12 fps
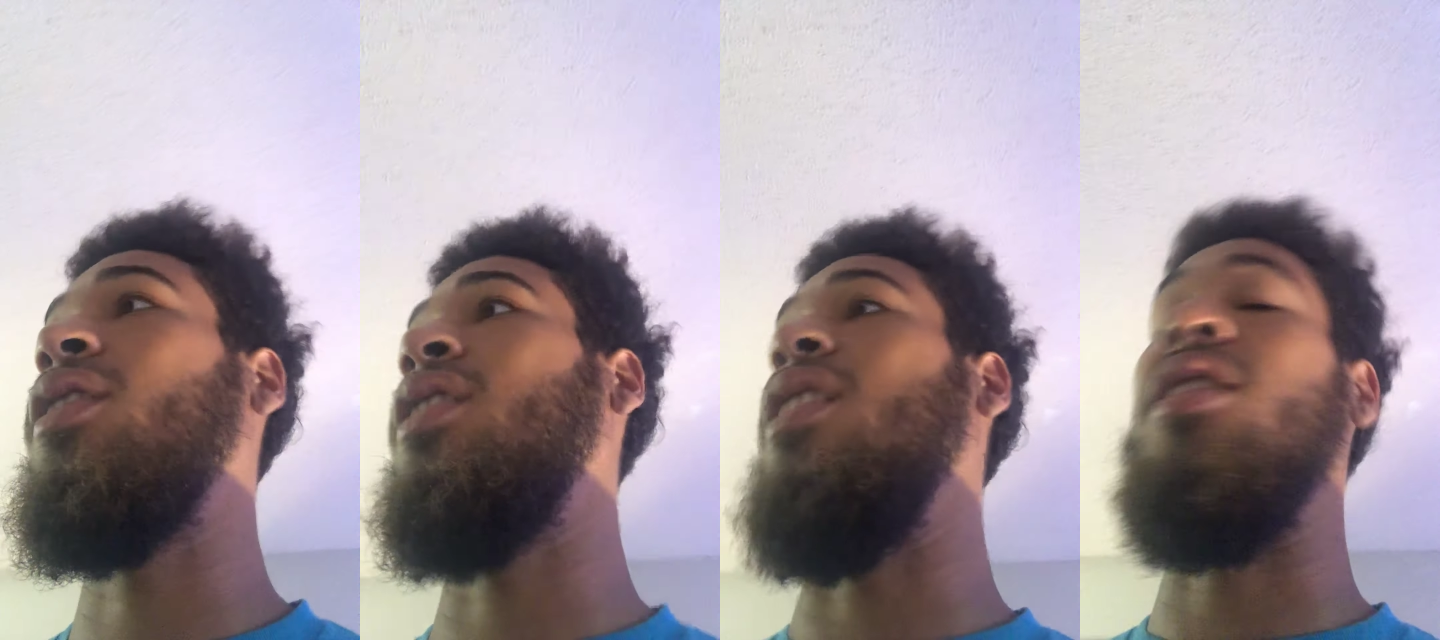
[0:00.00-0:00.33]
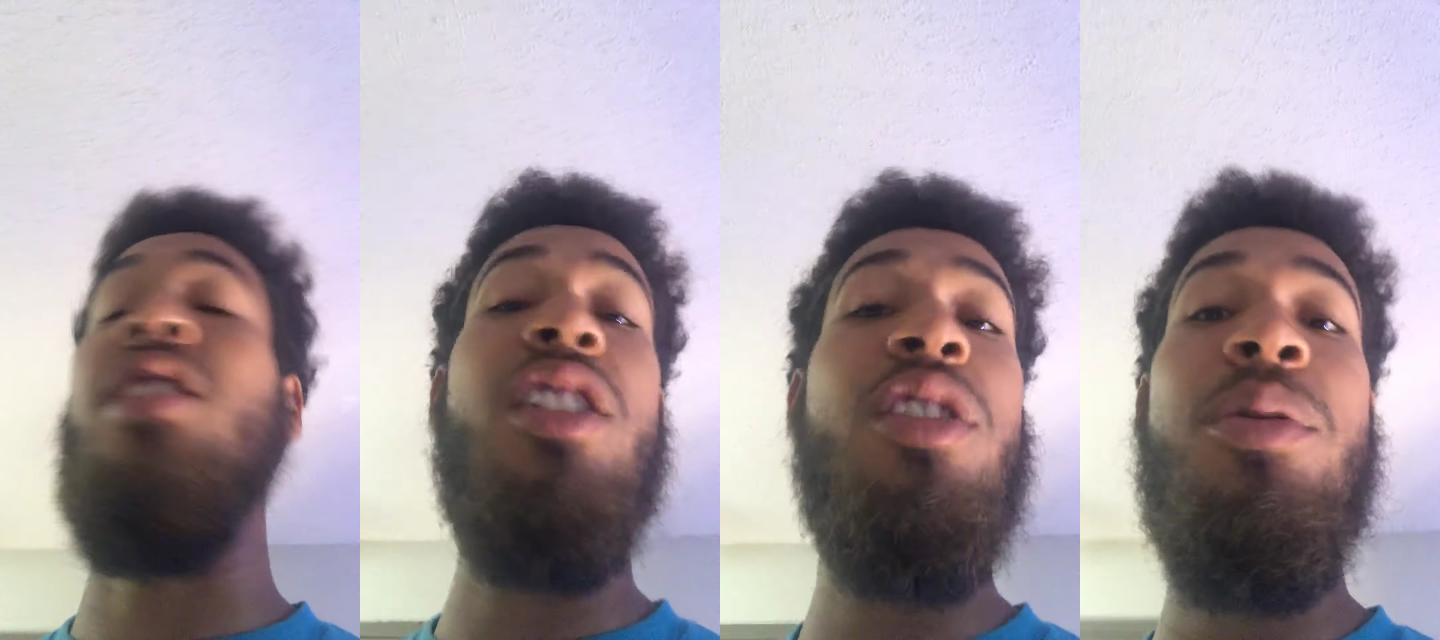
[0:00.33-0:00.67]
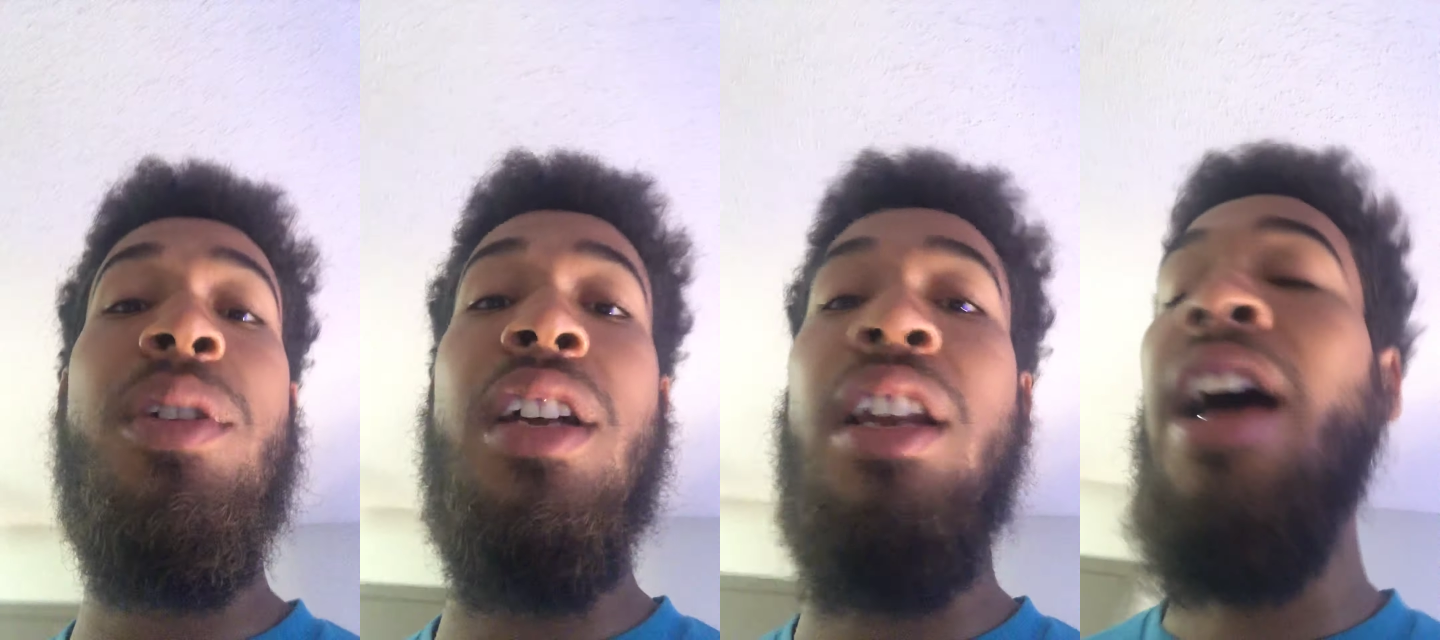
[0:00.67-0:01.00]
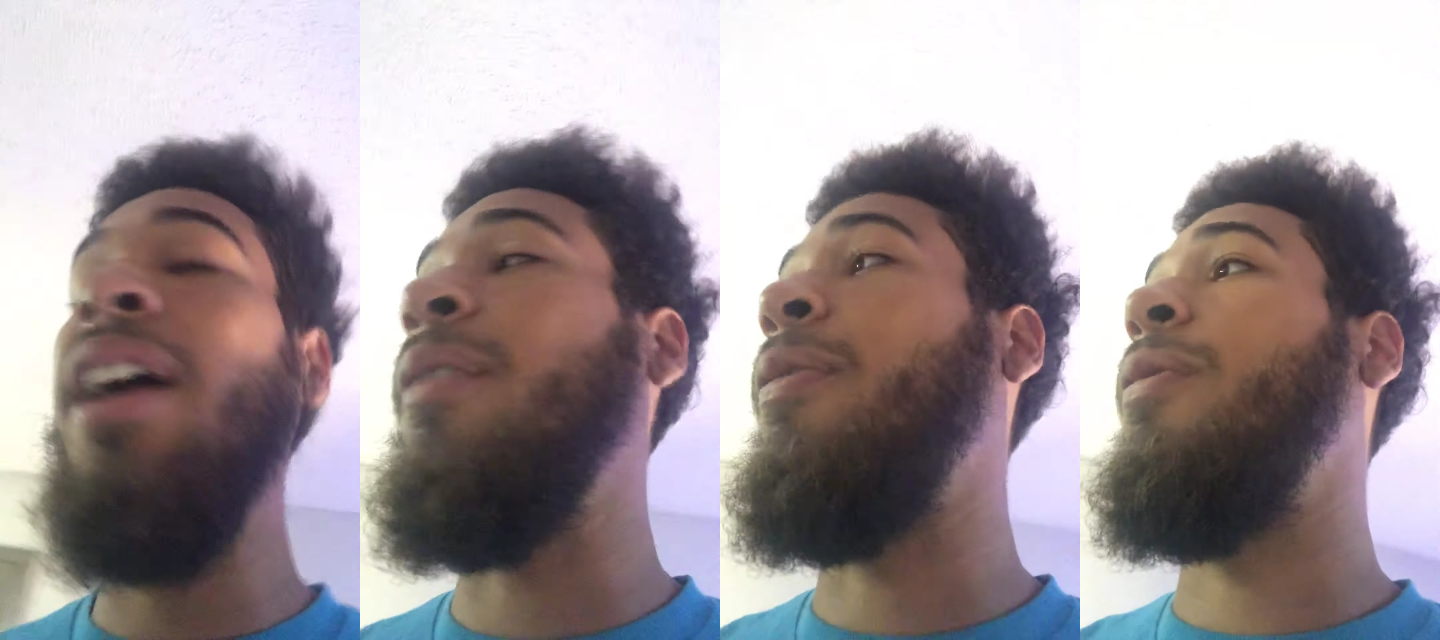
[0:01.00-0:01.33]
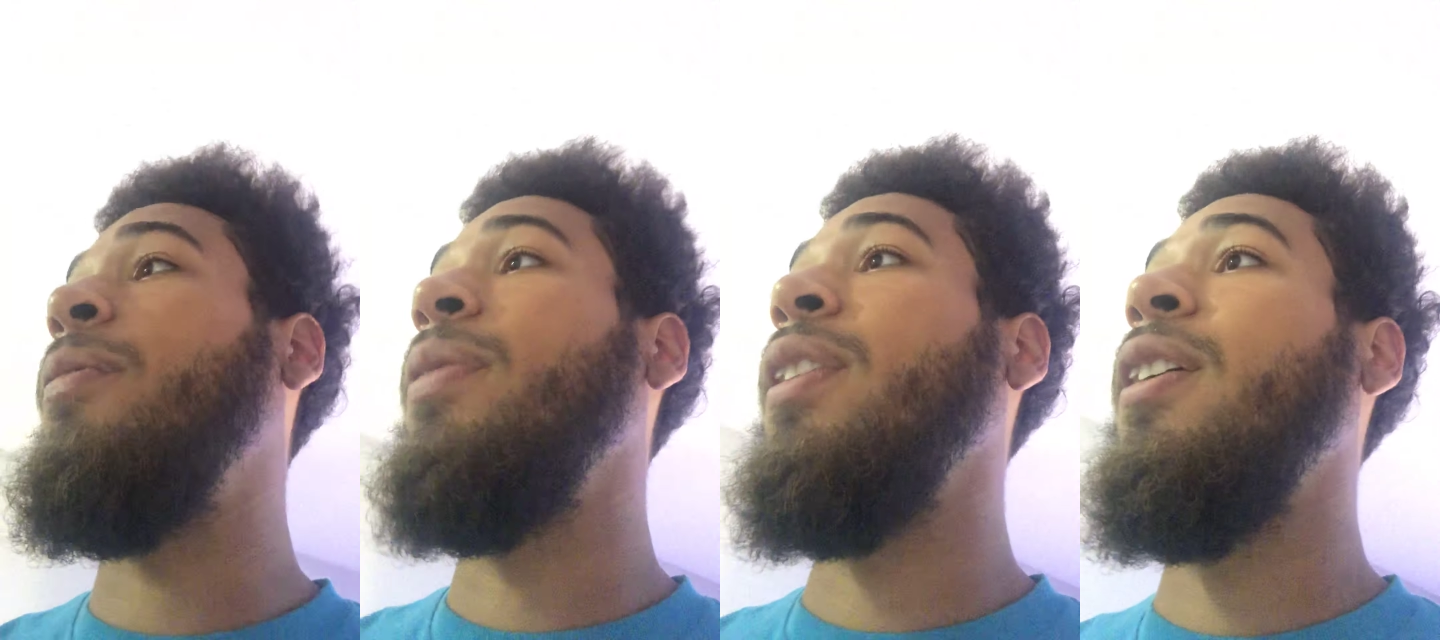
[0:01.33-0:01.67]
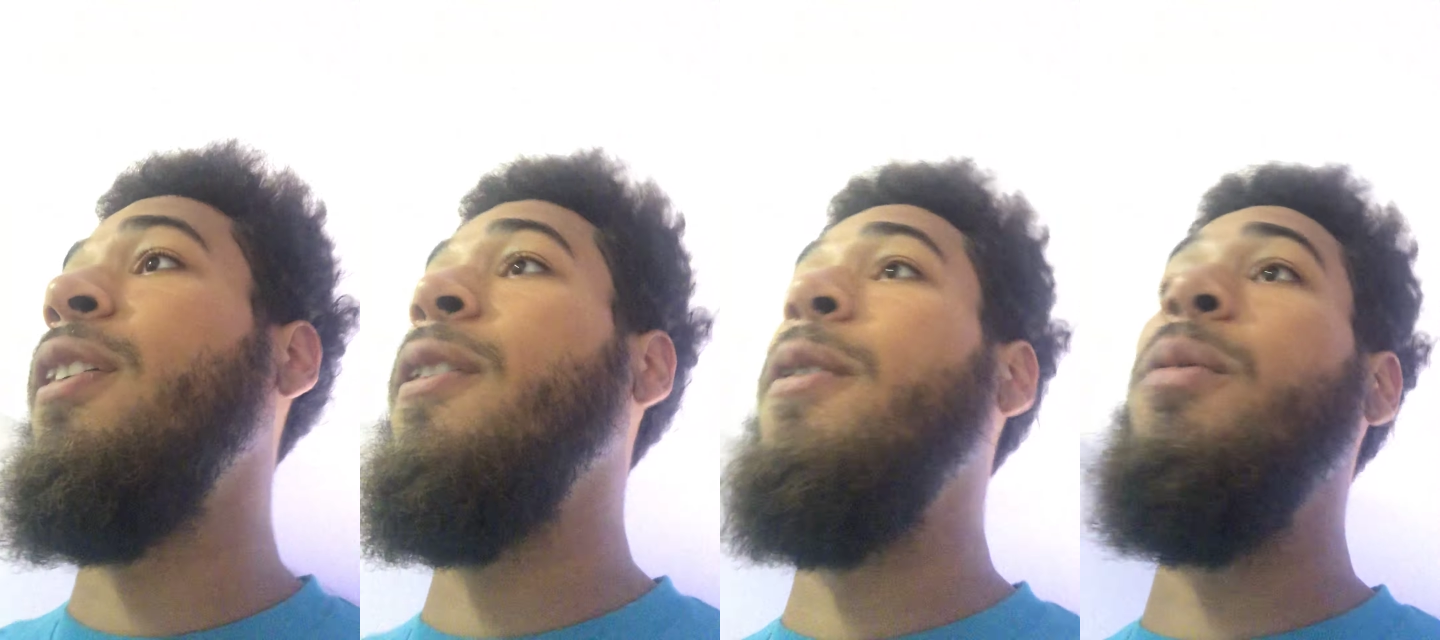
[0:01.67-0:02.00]
continuing a life
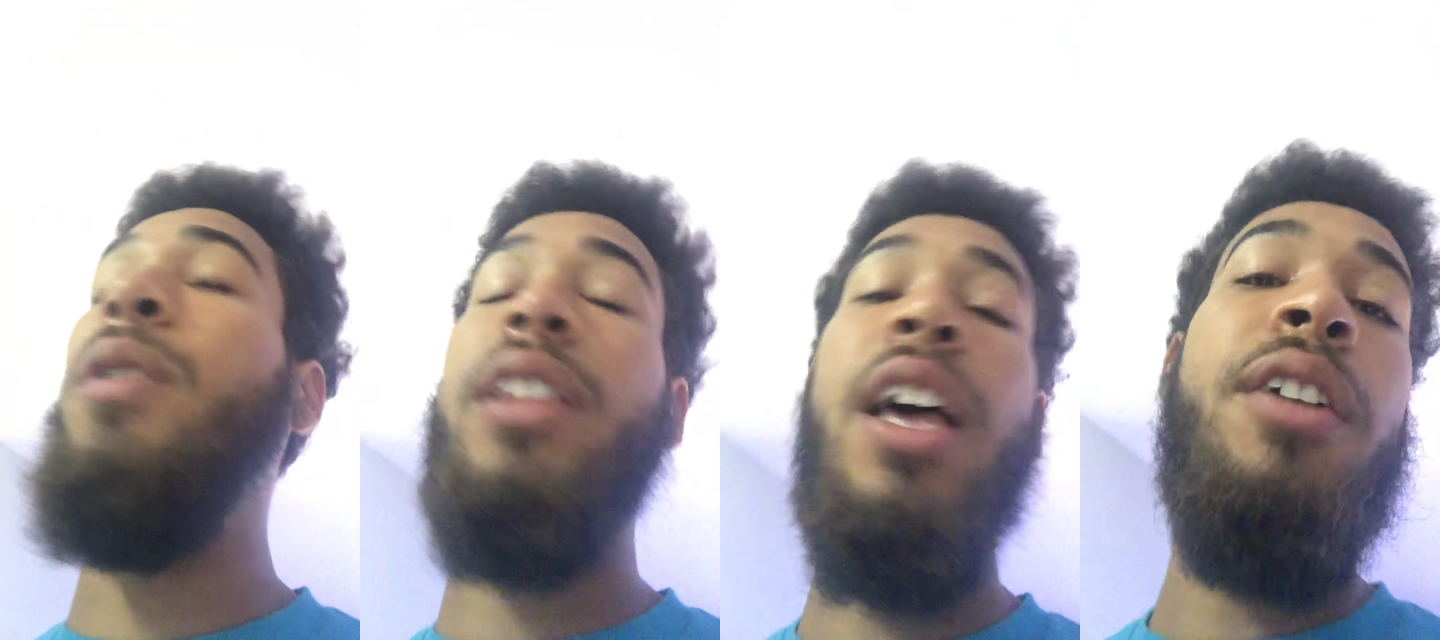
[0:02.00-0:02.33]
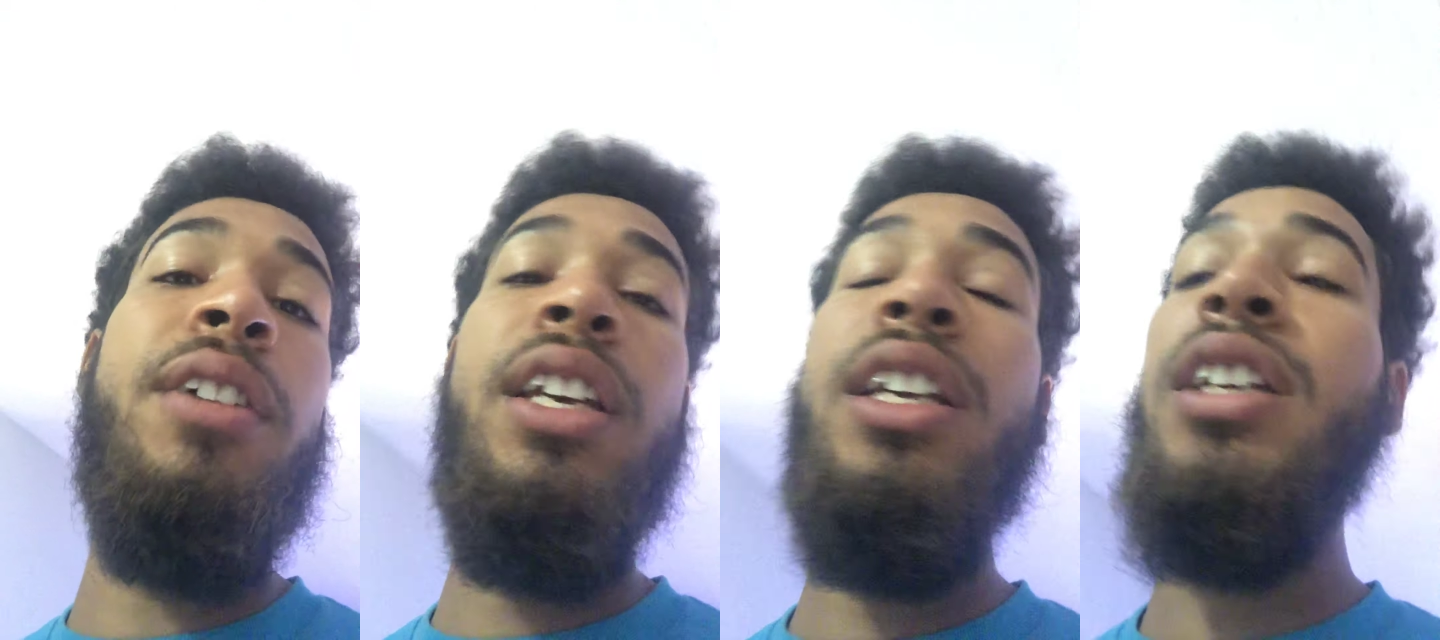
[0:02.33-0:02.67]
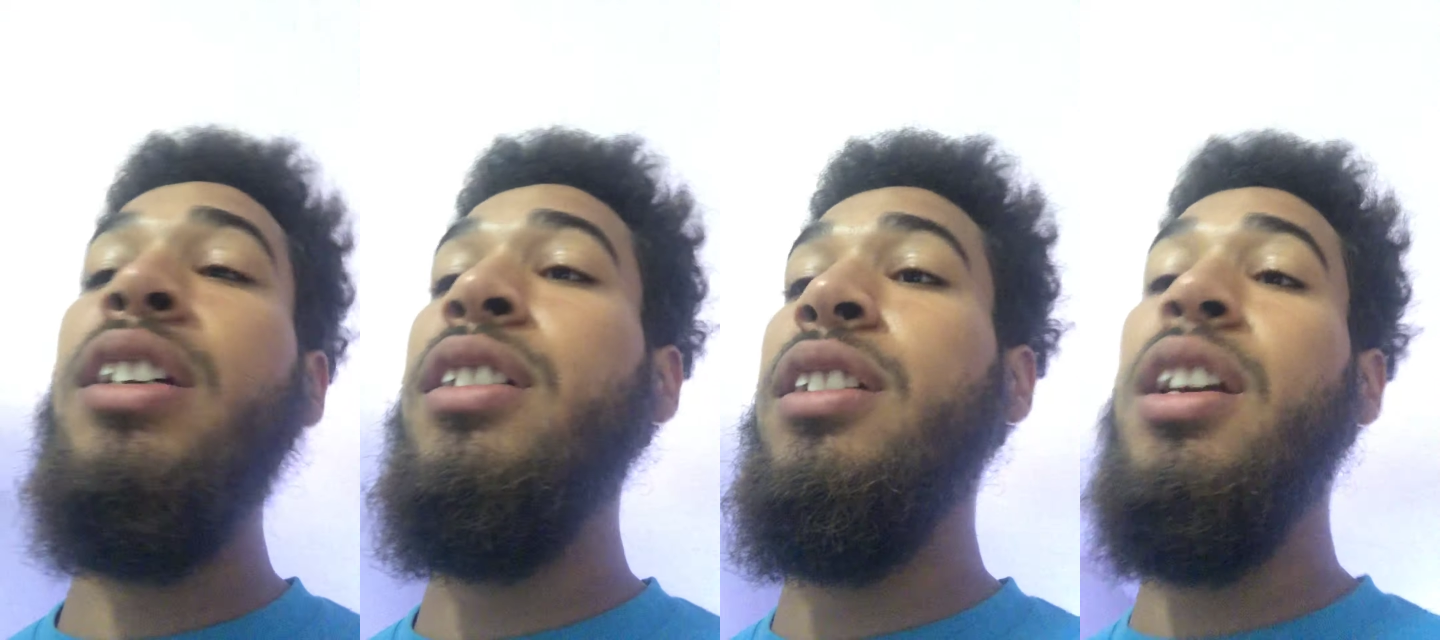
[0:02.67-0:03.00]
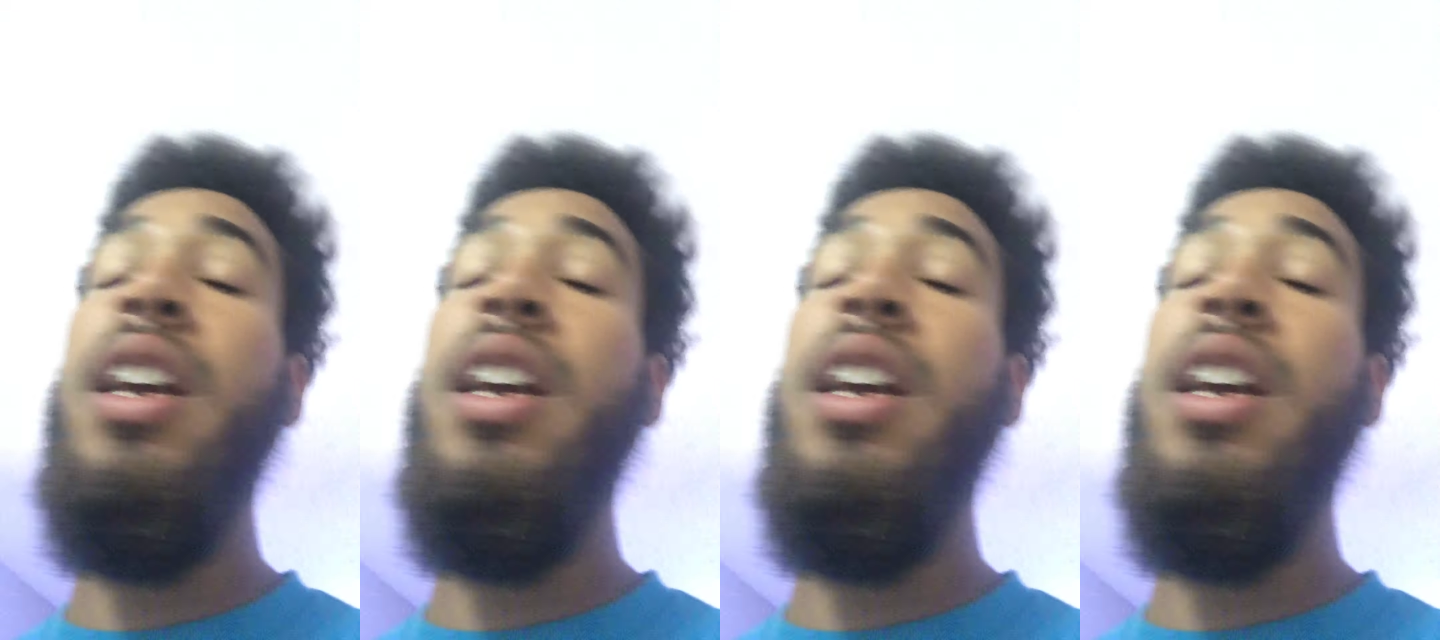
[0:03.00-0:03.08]
without eating